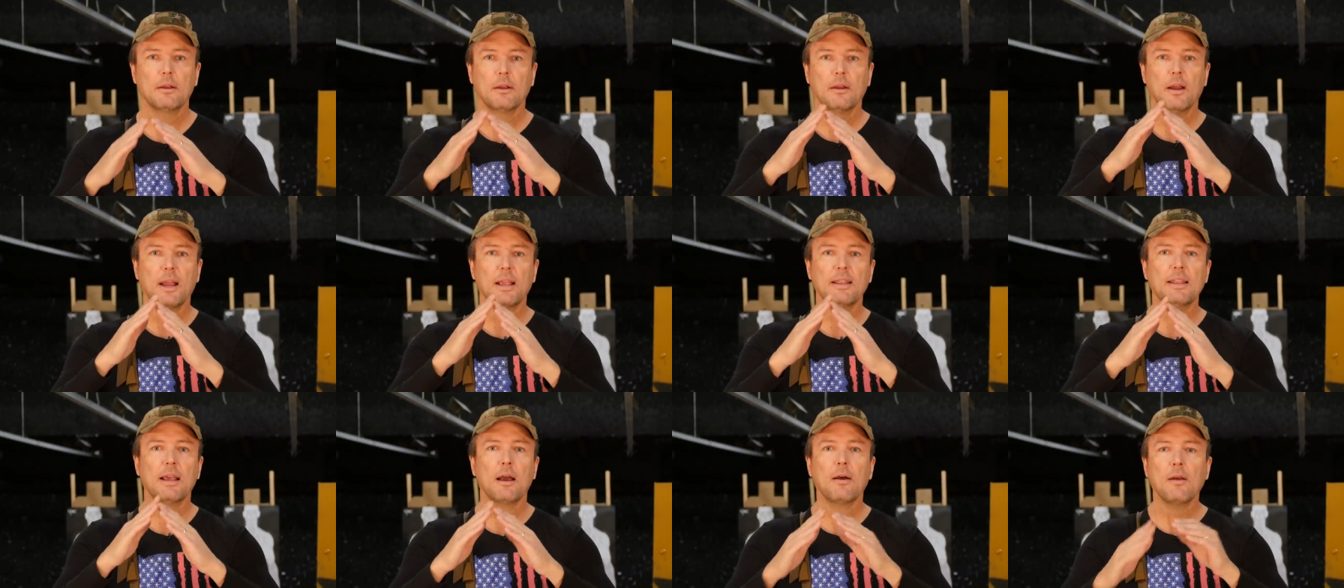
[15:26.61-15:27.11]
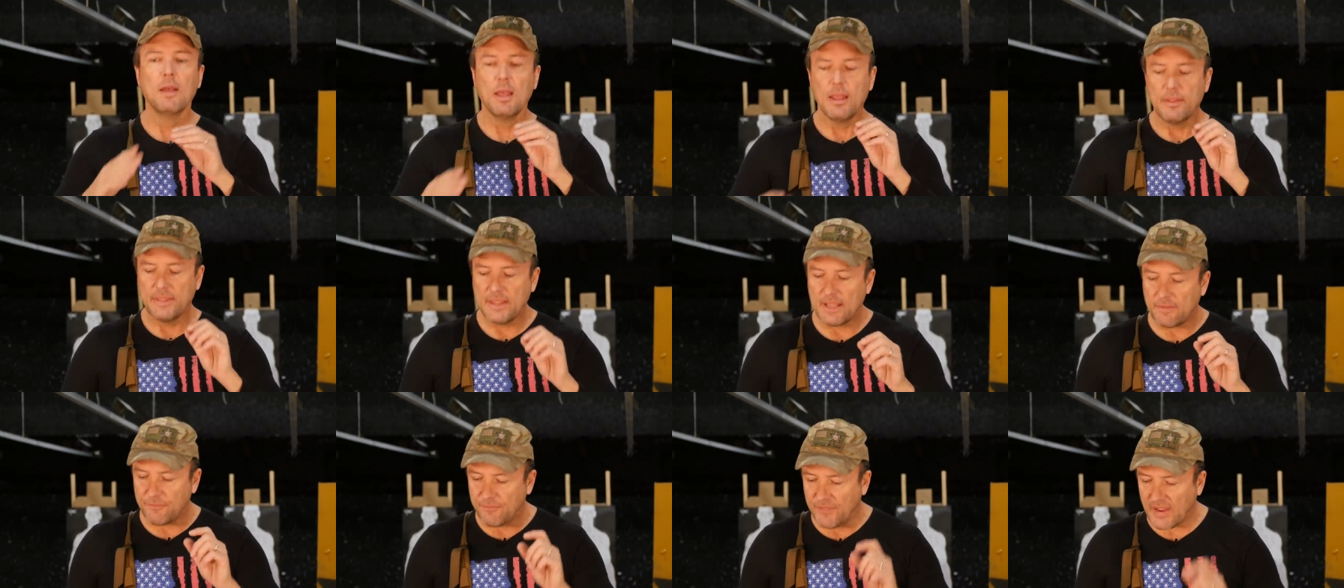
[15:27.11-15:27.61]
All right, now,
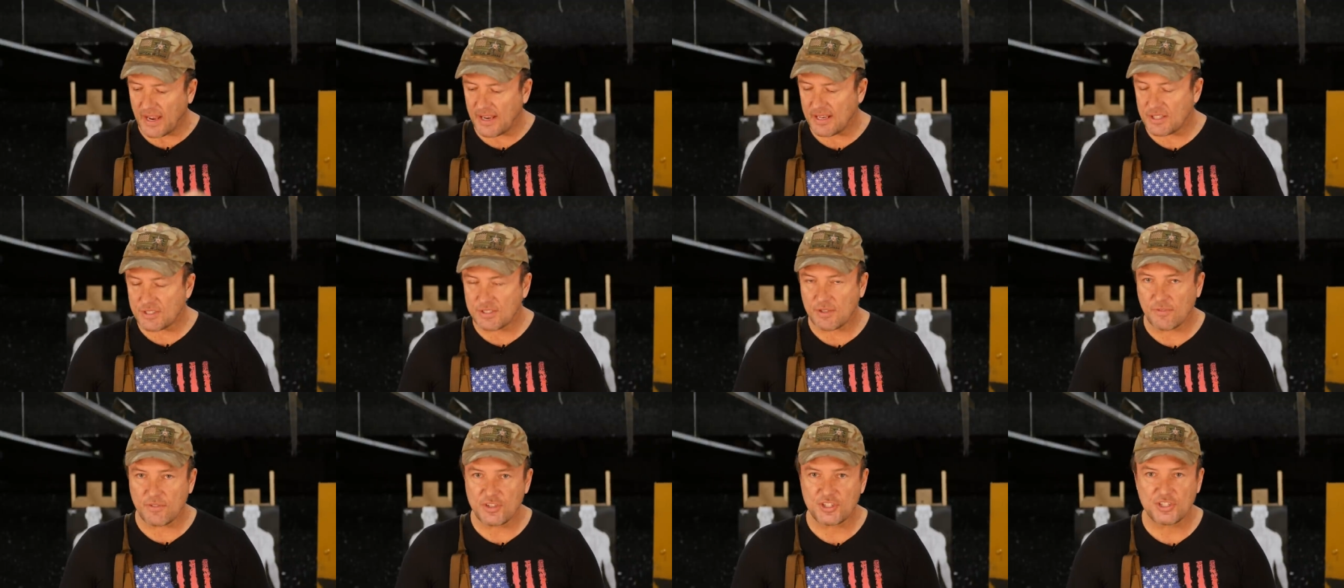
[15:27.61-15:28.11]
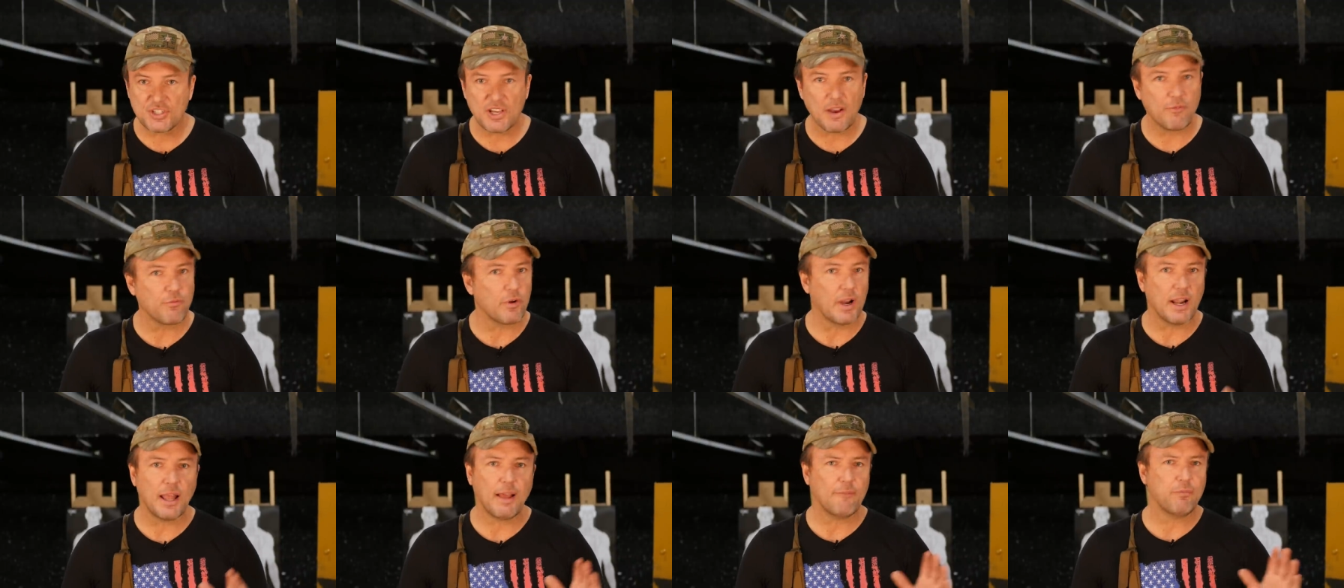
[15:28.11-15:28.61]
the advantage of the
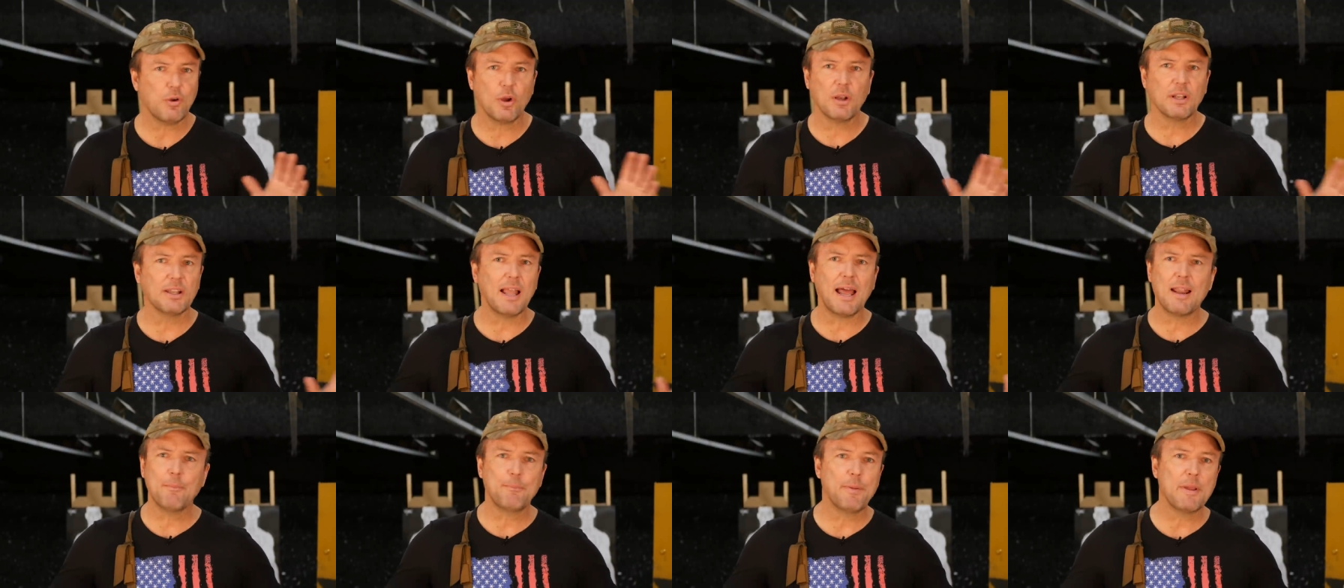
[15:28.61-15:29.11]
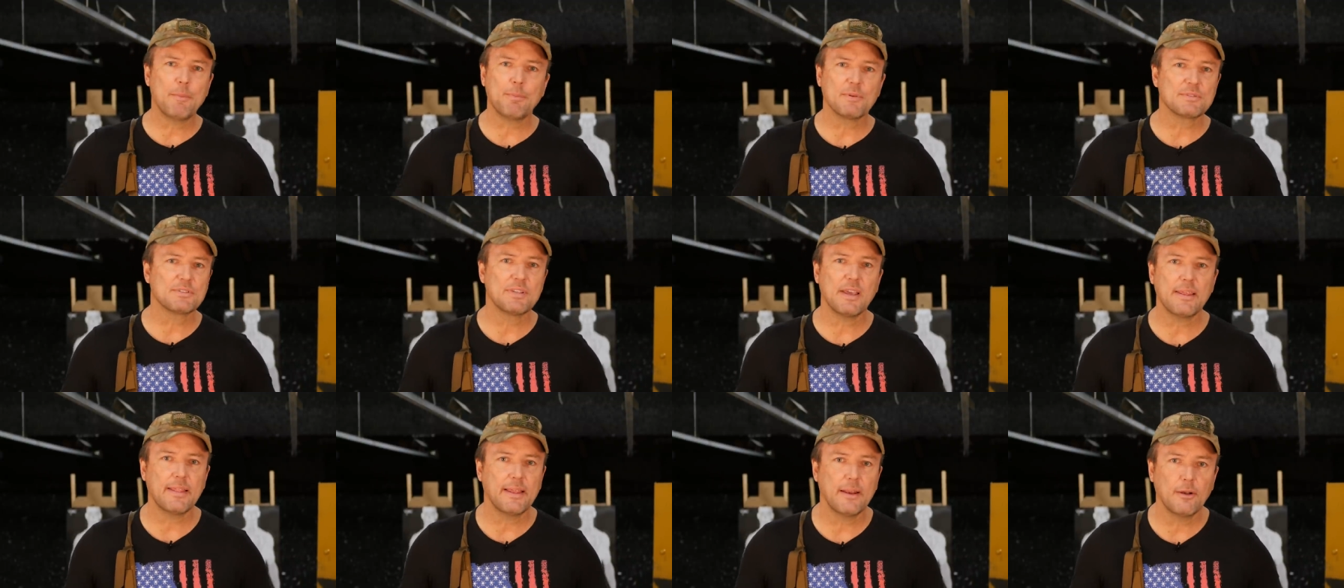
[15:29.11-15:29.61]
chevron, I've heard a lot of people
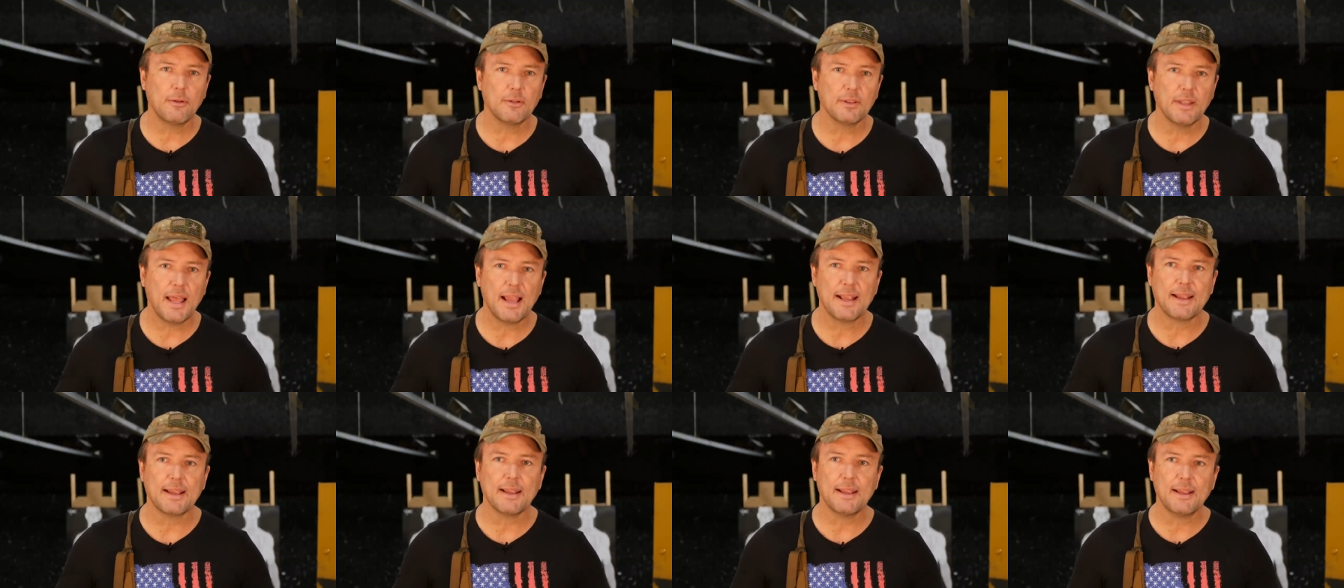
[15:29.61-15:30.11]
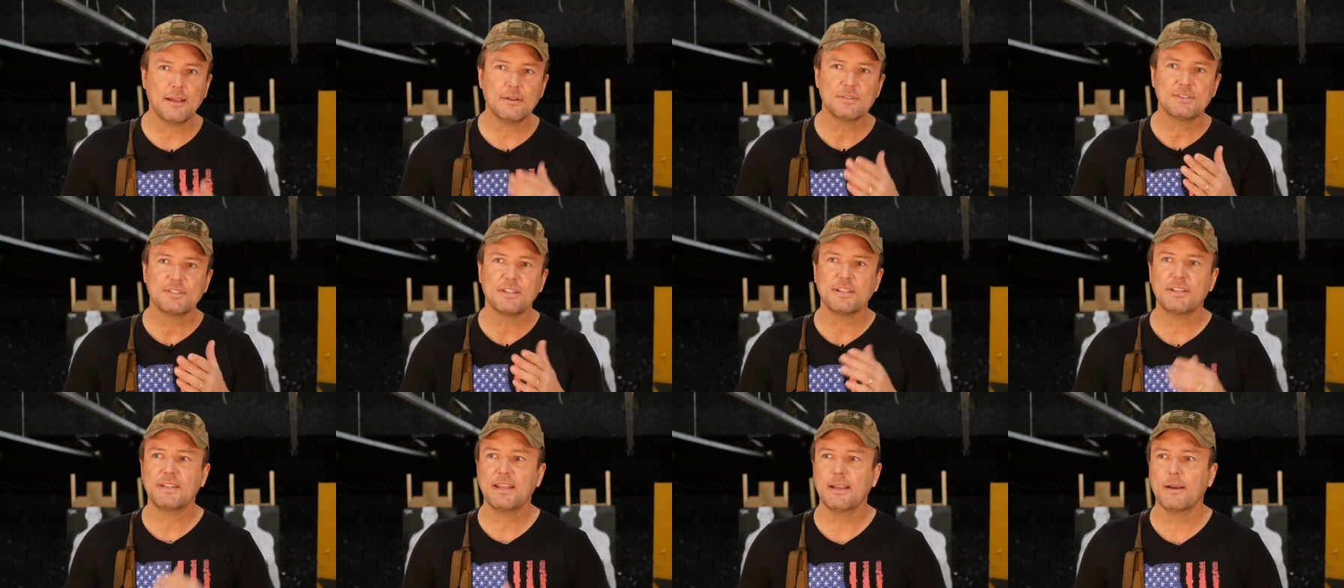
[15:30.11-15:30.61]
say they don't like it. Here's
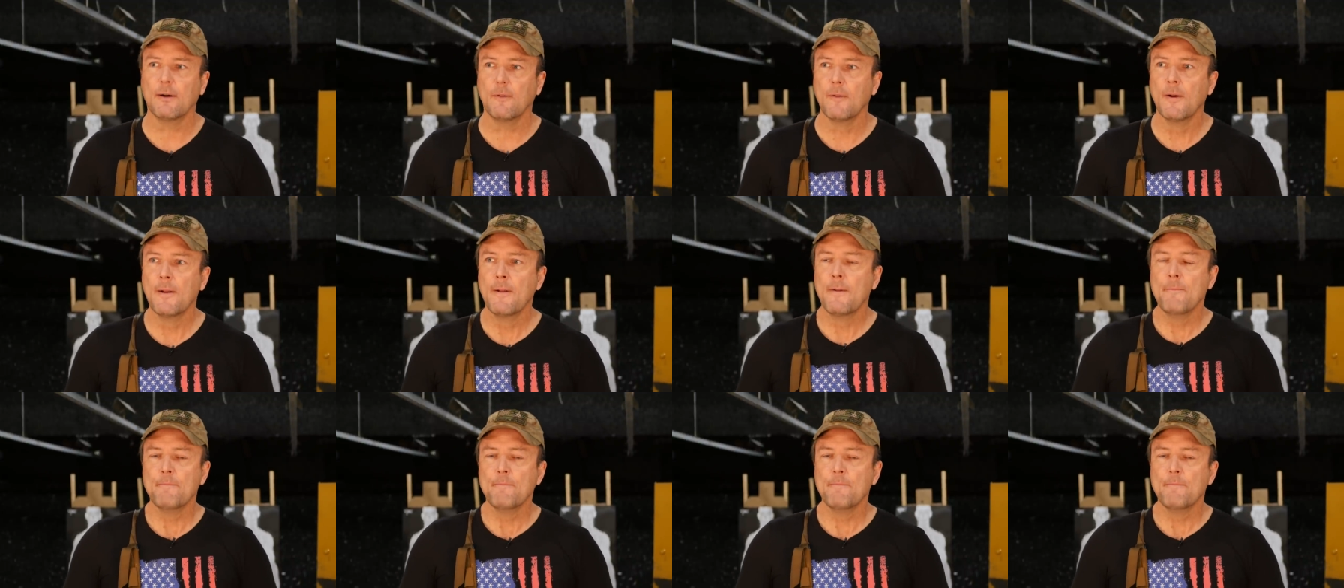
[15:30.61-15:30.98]
the deal.